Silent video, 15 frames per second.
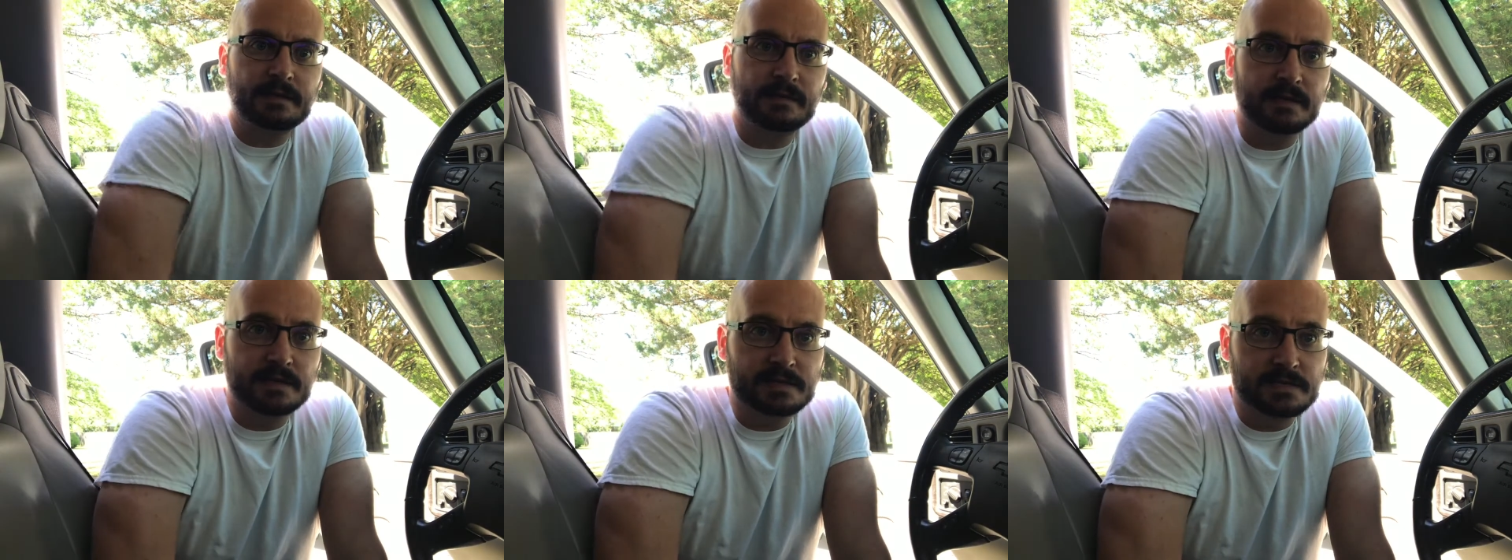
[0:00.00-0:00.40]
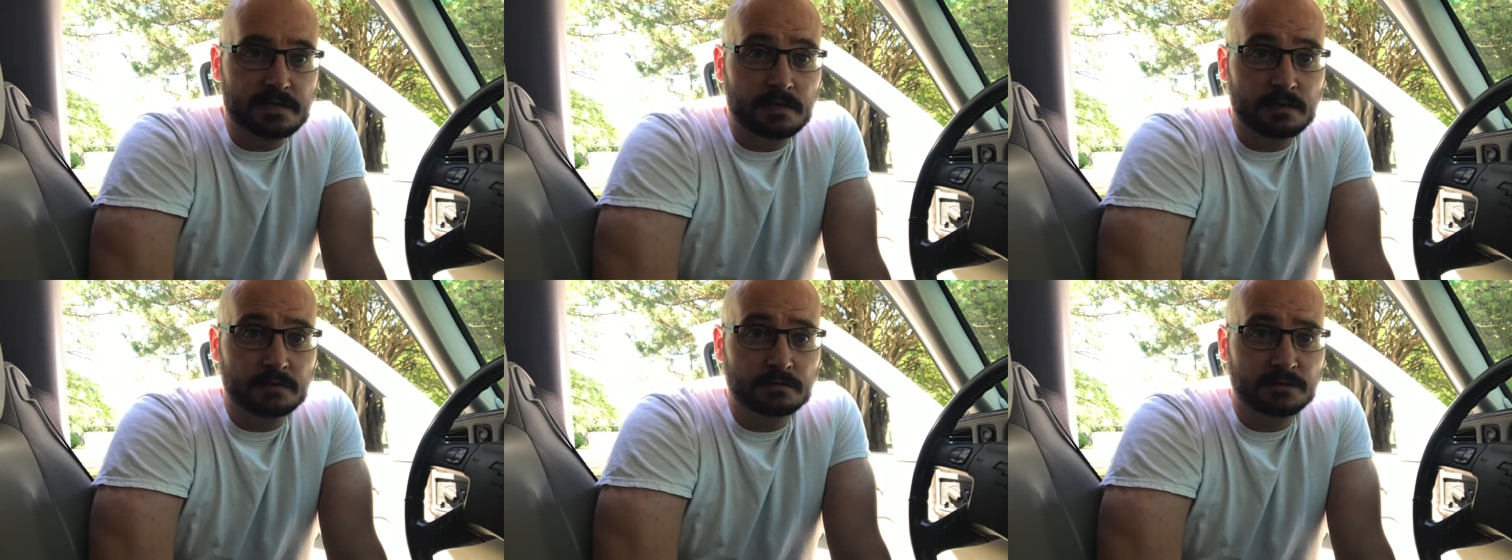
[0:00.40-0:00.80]
this
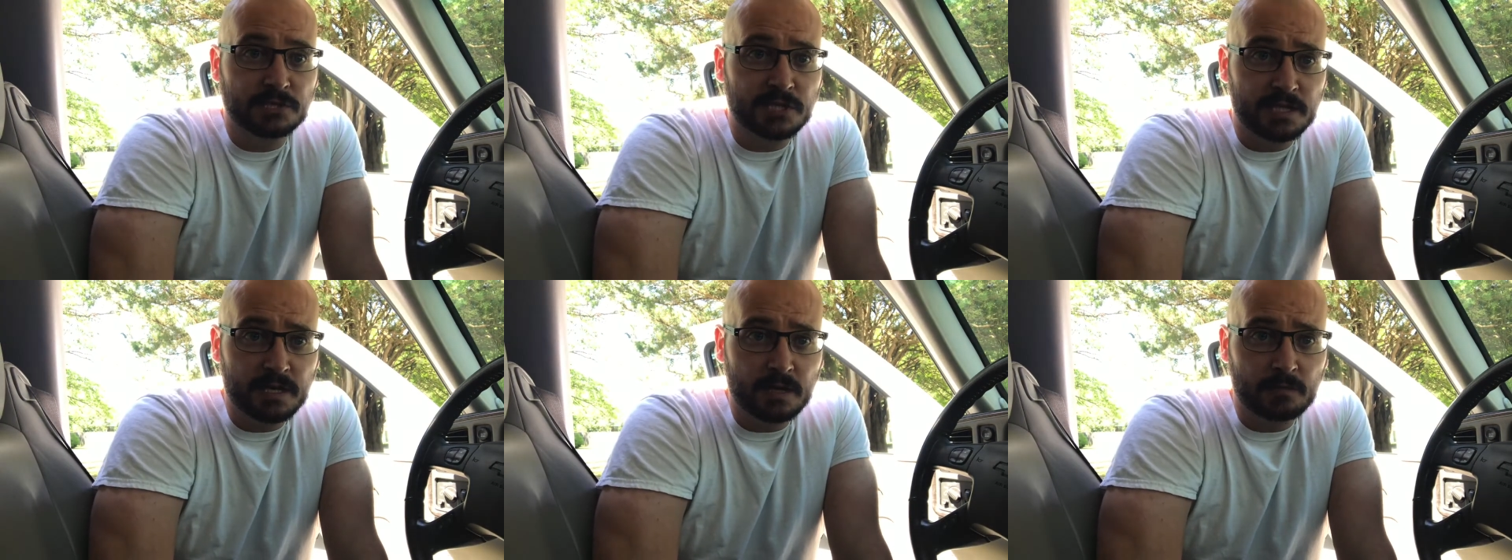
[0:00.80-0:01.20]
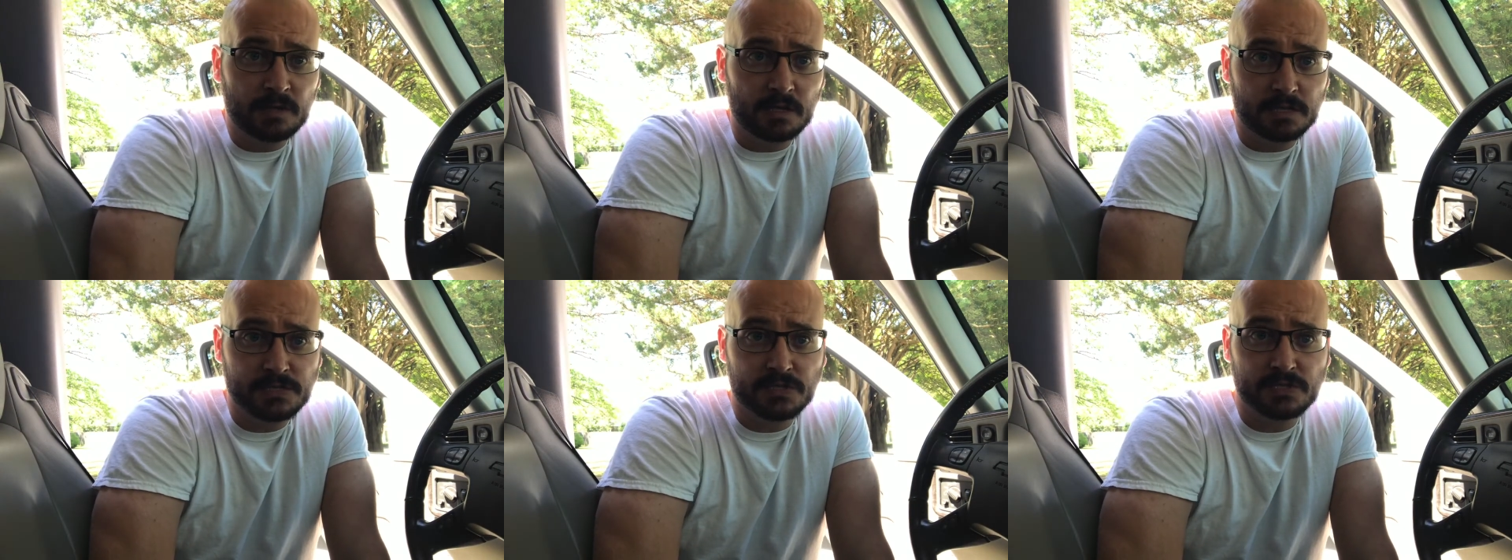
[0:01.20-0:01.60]
GM
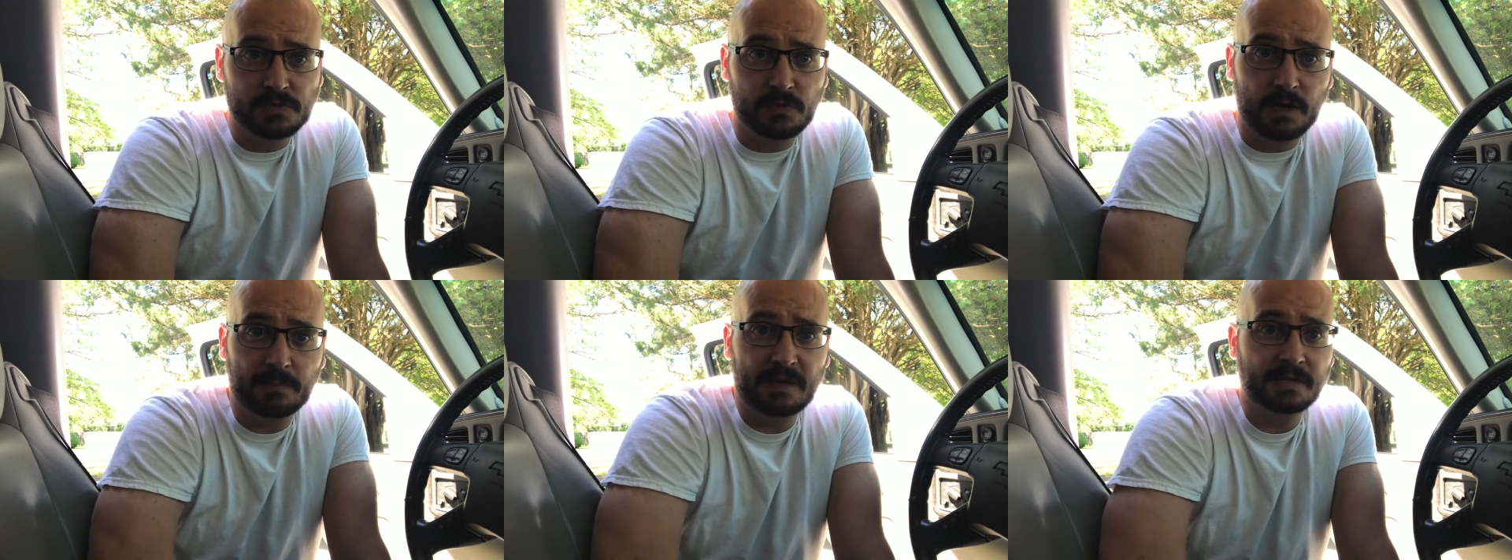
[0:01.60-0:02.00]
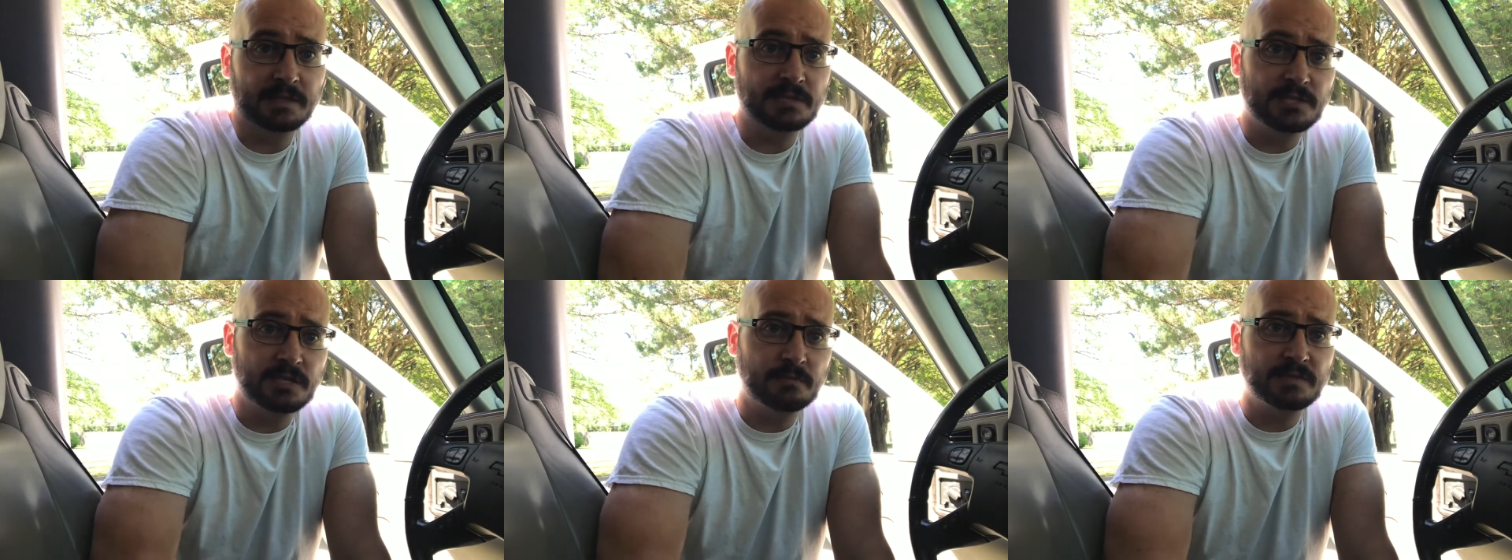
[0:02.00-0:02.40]
cluster swap on the
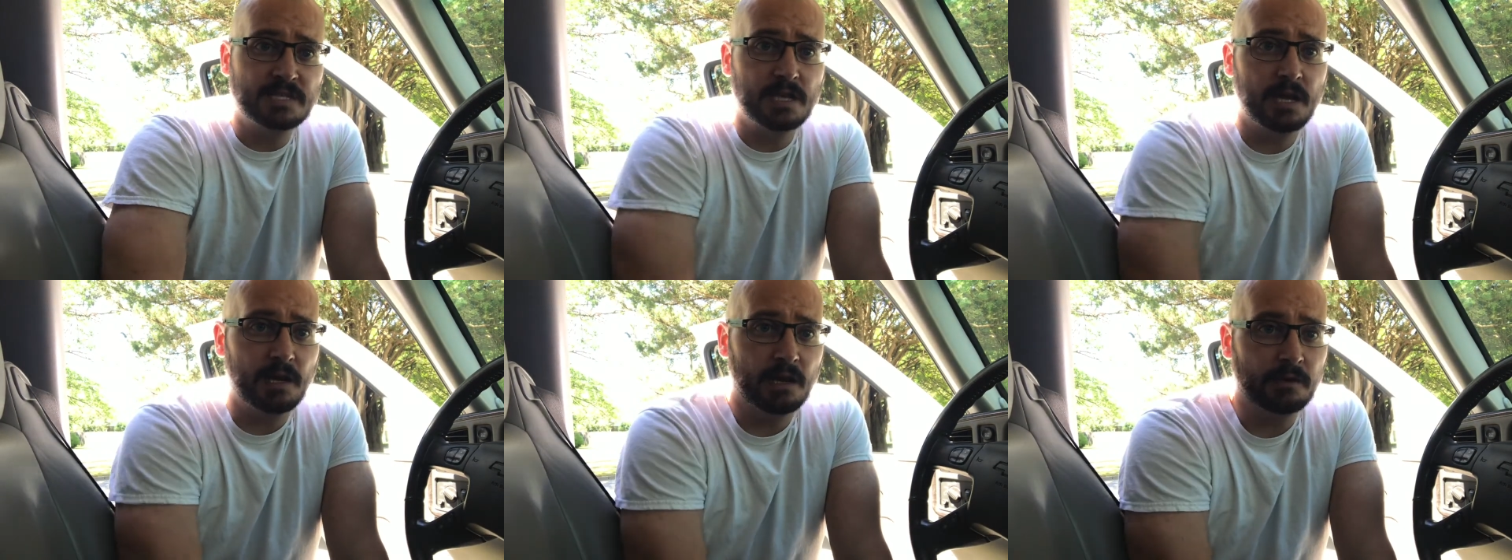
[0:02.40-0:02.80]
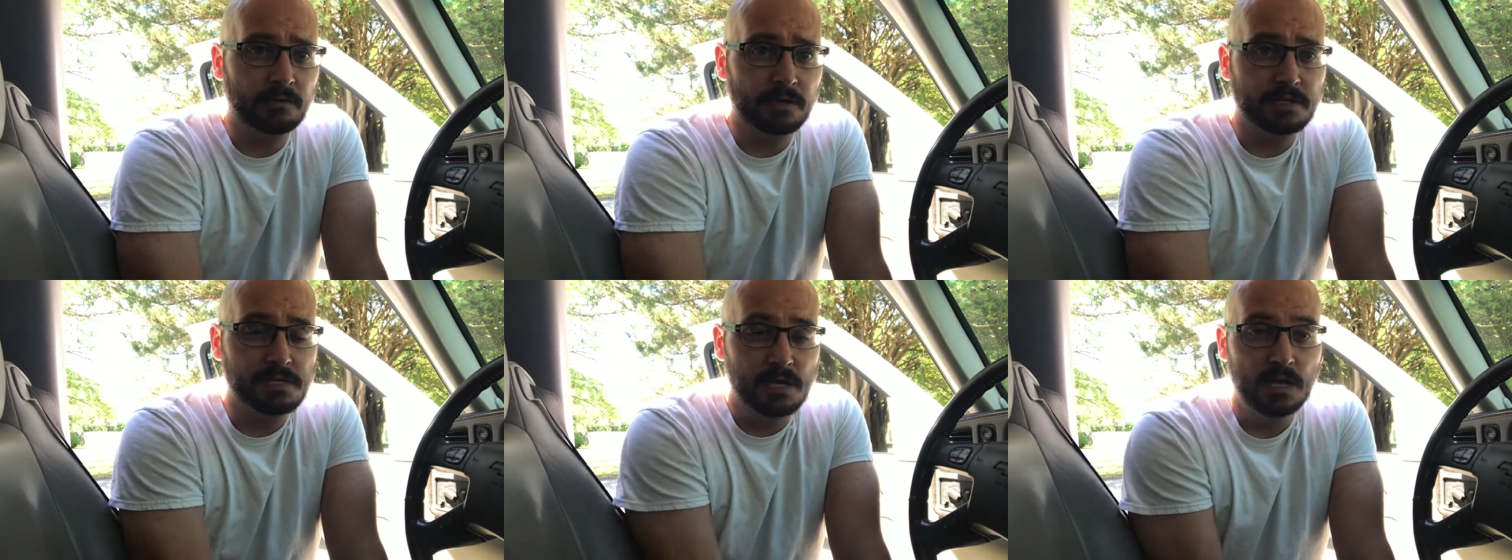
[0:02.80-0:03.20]
GMT
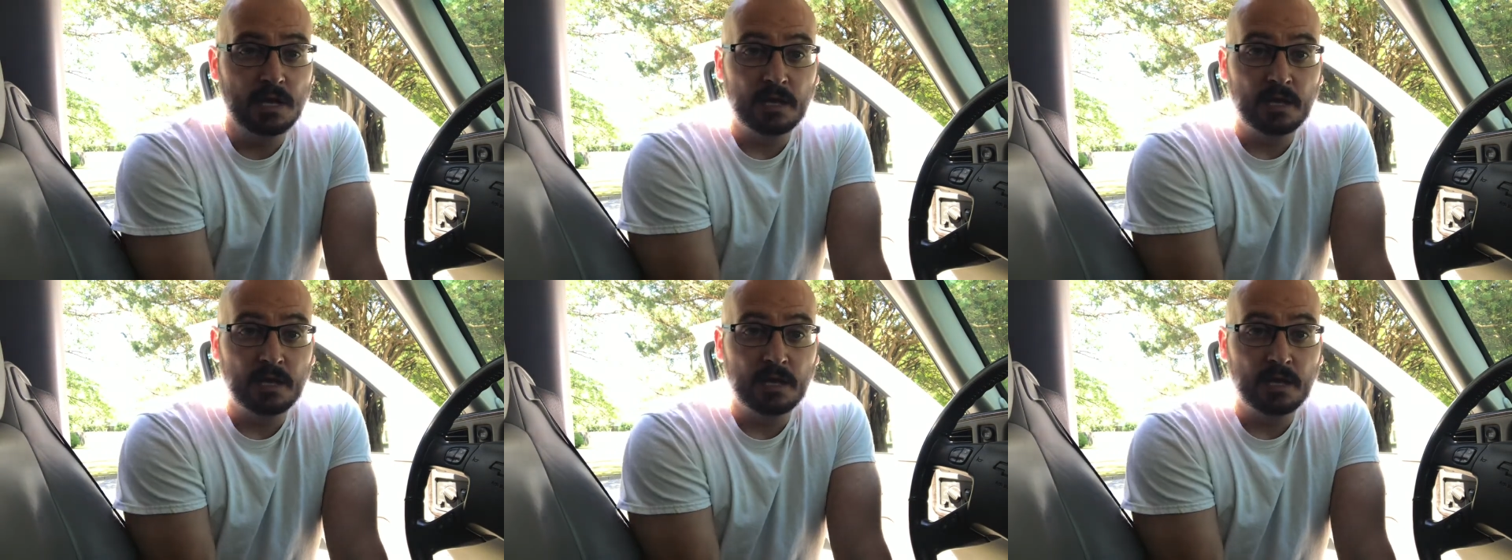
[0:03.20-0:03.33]
800s.